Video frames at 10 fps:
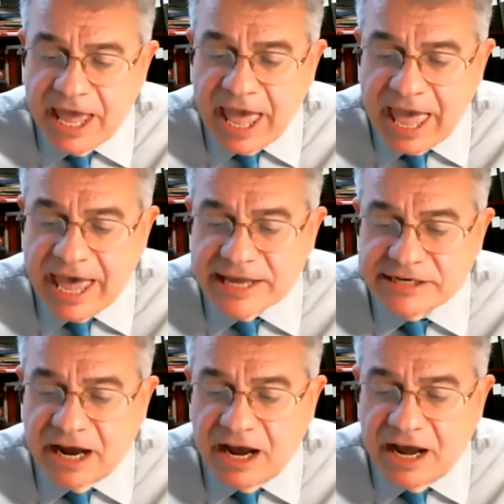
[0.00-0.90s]
and,
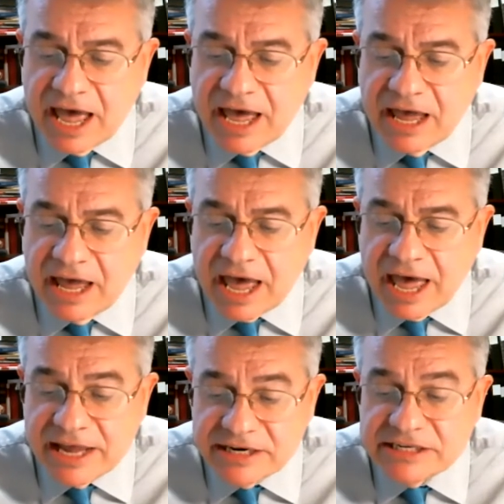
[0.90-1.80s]
uh,
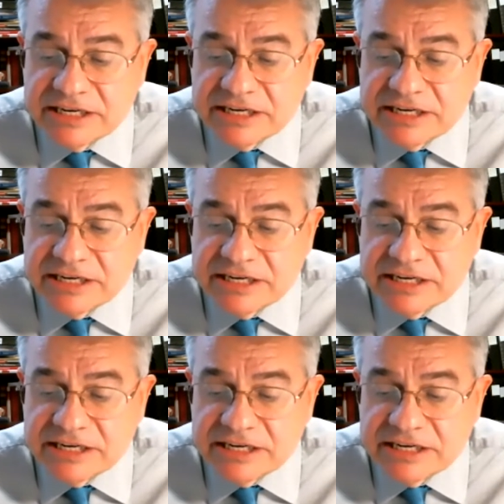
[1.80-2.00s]
and his